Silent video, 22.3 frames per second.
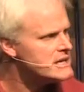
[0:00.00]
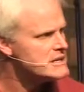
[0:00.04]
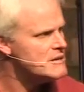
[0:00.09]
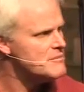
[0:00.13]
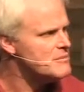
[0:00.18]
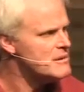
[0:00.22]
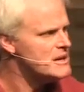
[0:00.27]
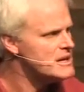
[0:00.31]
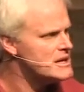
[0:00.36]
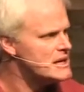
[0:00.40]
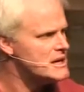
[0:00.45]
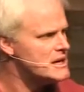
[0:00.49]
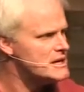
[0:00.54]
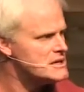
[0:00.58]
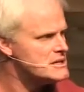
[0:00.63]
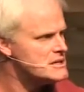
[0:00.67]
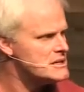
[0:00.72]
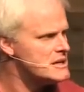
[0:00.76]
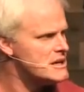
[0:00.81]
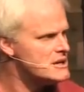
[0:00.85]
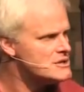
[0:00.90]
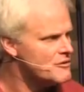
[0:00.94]
I said,
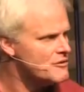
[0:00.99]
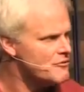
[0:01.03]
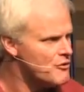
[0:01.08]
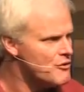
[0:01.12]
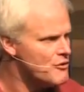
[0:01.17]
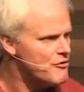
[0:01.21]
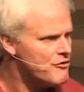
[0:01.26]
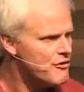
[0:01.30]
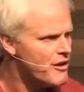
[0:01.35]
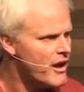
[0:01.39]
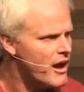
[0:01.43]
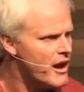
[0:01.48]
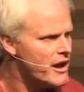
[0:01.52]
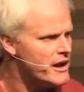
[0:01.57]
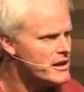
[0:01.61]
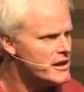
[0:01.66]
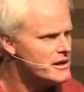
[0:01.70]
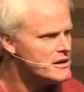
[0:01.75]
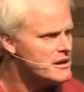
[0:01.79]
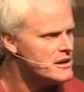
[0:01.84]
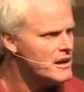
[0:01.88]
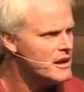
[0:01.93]
Because it's a full
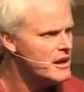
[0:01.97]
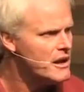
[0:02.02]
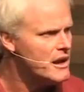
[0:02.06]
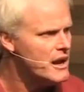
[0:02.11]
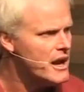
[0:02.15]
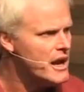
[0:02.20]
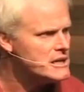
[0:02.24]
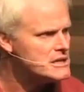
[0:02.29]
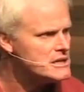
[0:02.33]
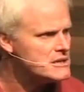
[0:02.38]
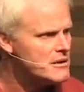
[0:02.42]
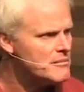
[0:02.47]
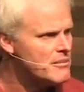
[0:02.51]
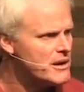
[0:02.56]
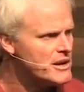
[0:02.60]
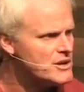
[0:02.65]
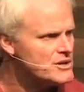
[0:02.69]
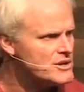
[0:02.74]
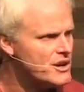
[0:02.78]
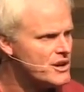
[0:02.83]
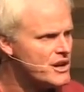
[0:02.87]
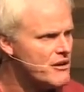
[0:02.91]
flight and
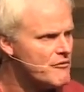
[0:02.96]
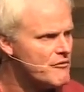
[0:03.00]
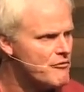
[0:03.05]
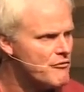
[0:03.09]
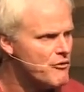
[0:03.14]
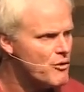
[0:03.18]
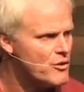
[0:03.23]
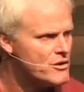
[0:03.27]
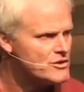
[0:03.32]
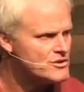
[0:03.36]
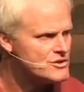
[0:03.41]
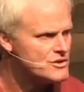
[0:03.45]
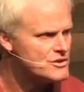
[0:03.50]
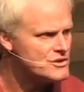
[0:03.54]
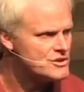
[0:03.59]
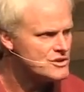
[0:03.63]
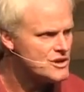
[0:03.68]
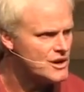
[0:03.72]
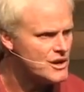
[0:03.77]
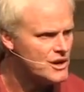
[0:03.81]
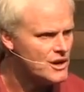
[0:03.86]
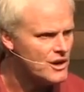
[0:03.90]
somebody's going to get forced to
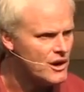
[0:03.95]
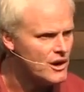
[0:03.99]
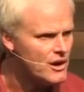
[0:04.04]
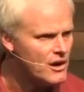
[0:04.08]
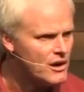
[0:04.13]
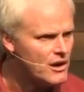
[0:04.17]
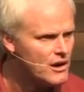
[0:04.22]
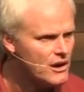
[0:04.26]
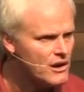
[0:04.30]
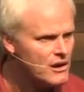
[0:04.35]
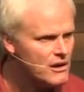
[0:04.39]
sit here.